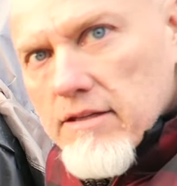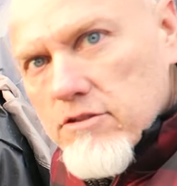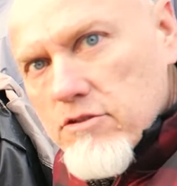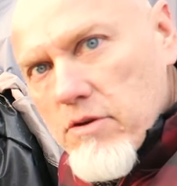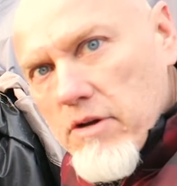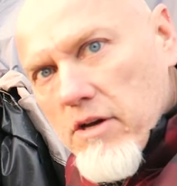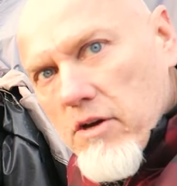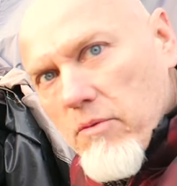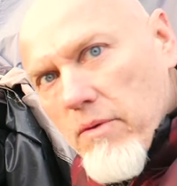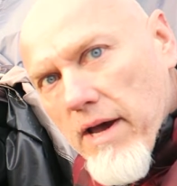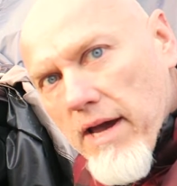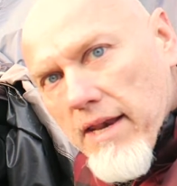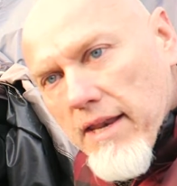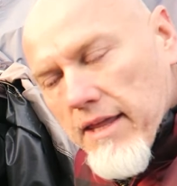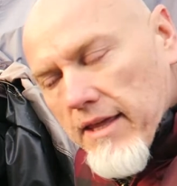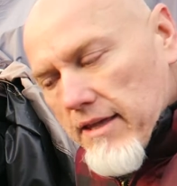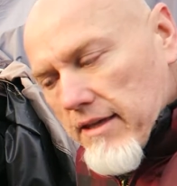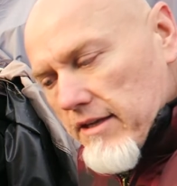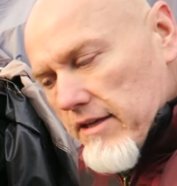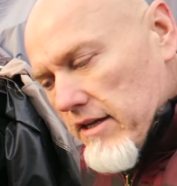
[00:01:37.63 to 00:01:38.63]
trail
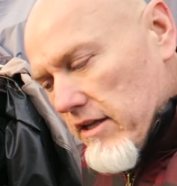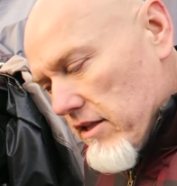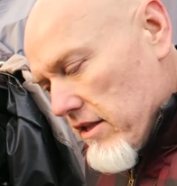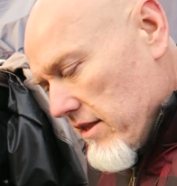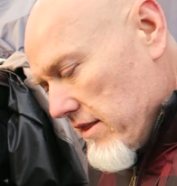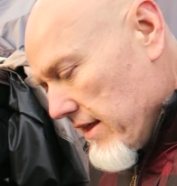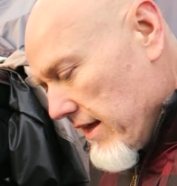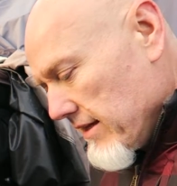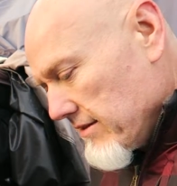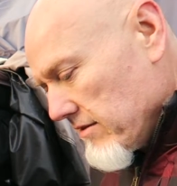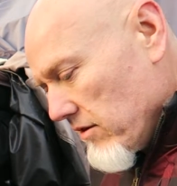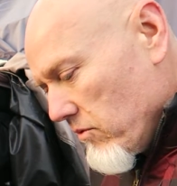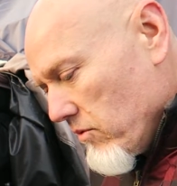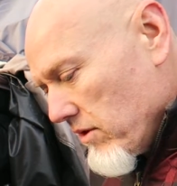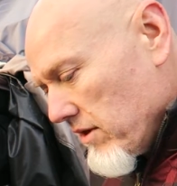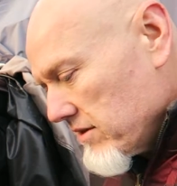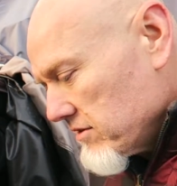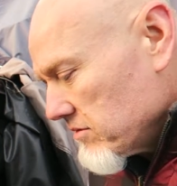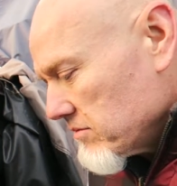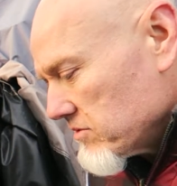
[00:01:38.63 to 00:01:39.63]
riding, and other things, I
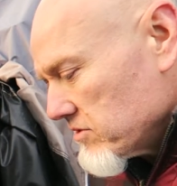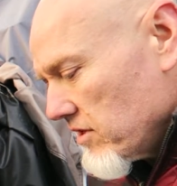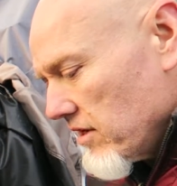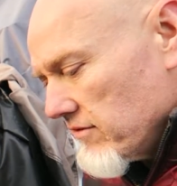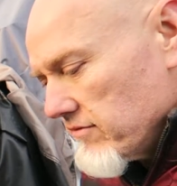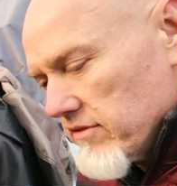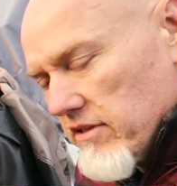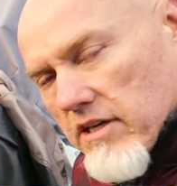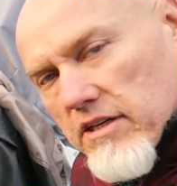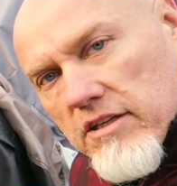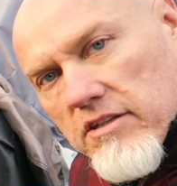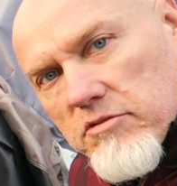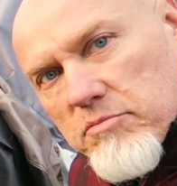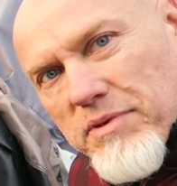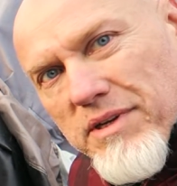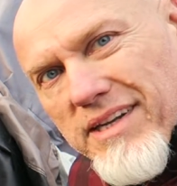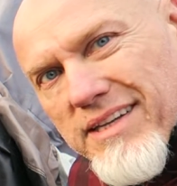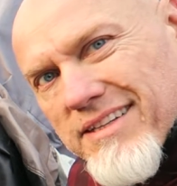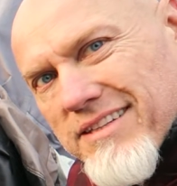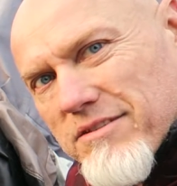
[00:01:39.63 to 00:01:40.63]
wanted some soft luggage,
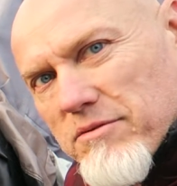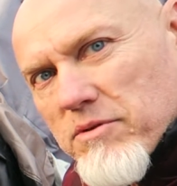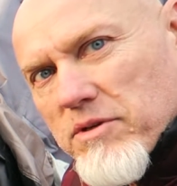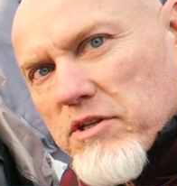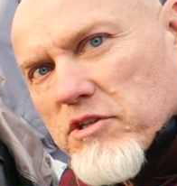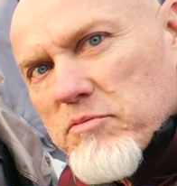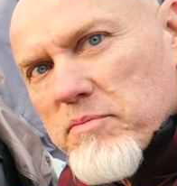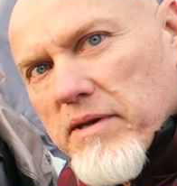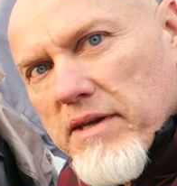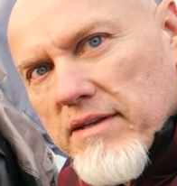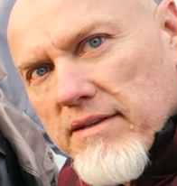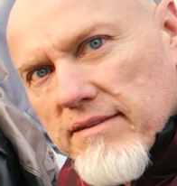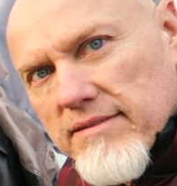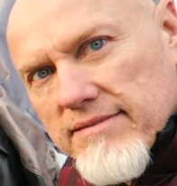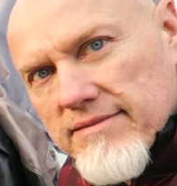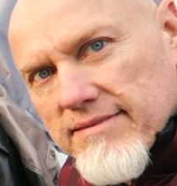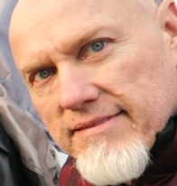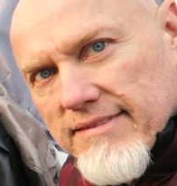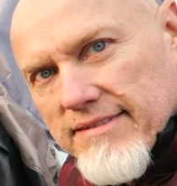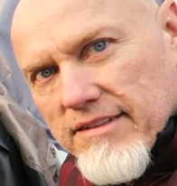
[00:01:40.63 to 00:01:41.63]
but I didn't want to spend
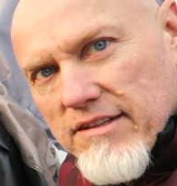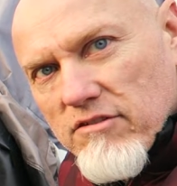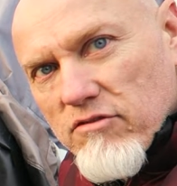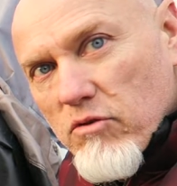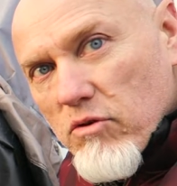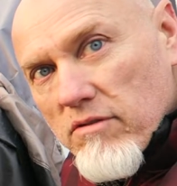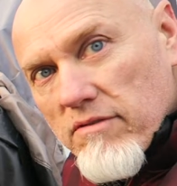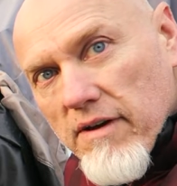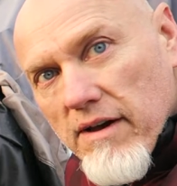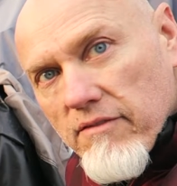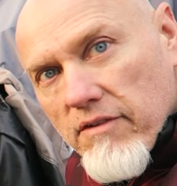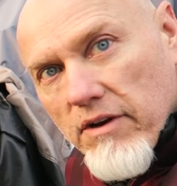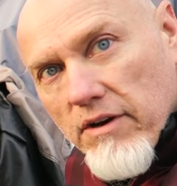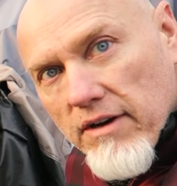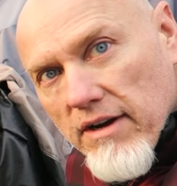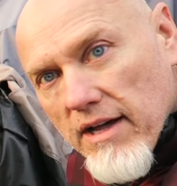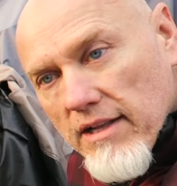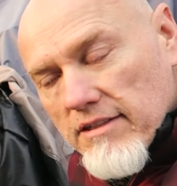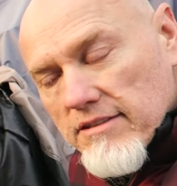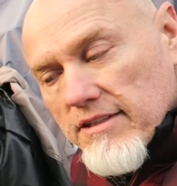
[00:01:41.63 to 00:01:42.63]
$400 or
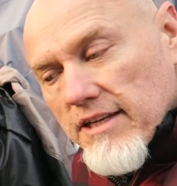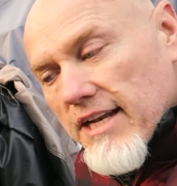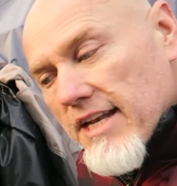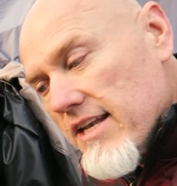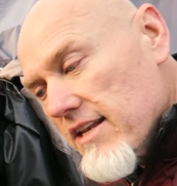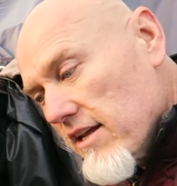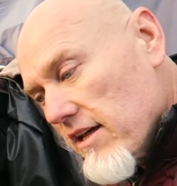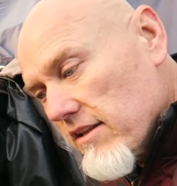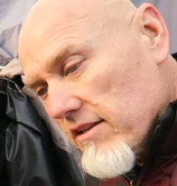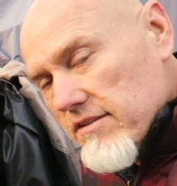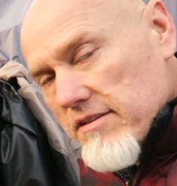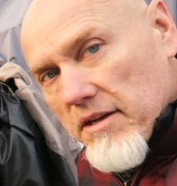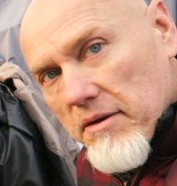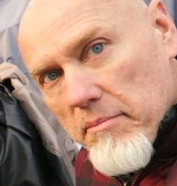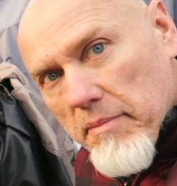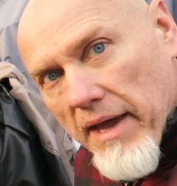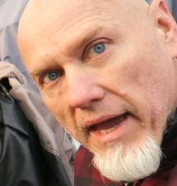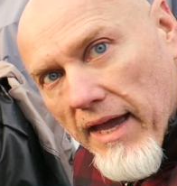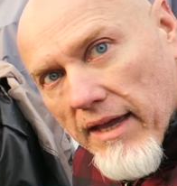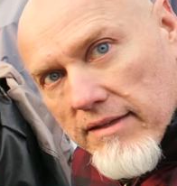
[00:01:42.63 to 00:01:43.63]
$500 on another set
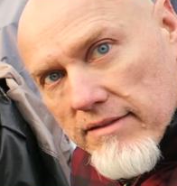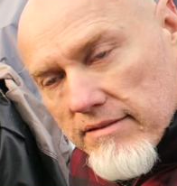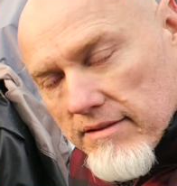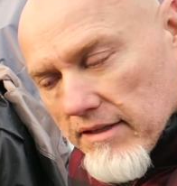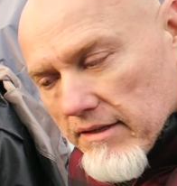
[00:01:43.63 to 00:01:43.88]
of bags.